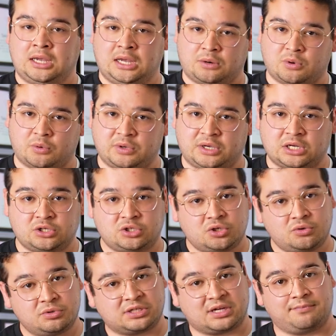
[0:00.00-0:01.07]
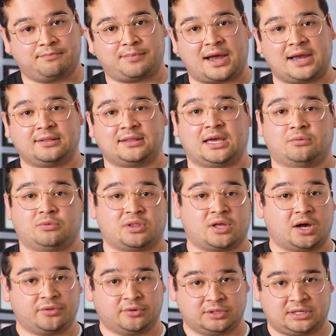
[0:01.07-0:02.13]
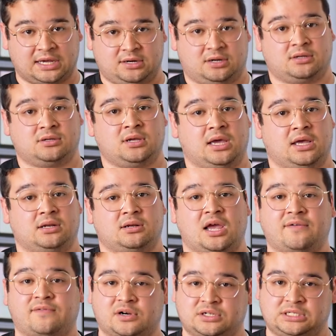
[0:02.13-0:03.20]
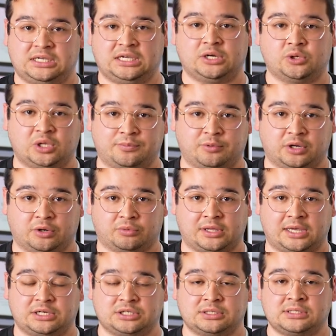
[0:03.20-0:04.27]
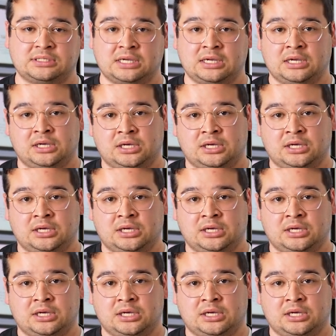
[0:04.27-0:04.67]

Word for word: and what we can do is combine that with other data and FRC equilibria relations